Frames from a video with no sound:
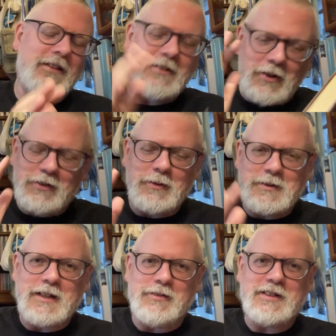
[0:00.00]
Nothing
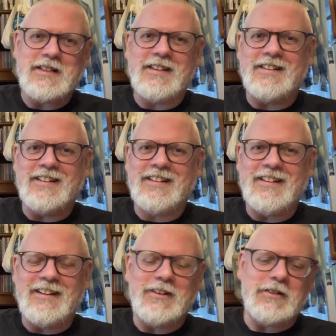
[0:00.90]
was ever said that
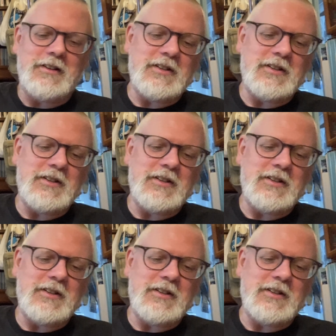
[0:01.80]
he looked in the